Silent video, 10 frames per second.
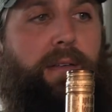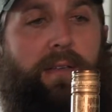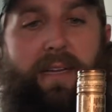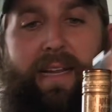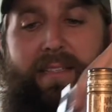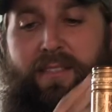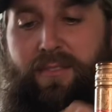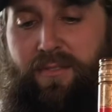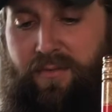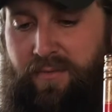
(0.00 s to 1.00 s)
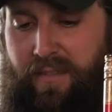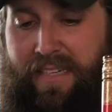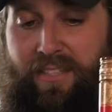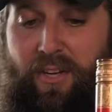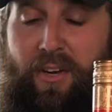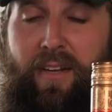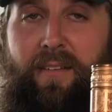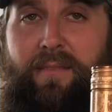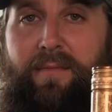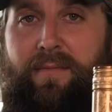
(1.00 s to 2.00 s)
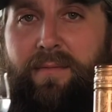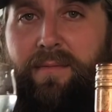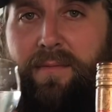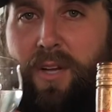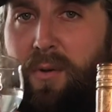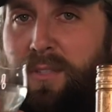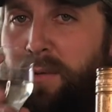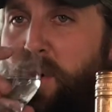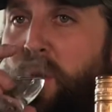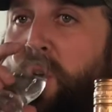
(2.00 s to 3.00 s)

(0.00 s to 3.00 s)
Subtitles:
it's good in Coke Zero.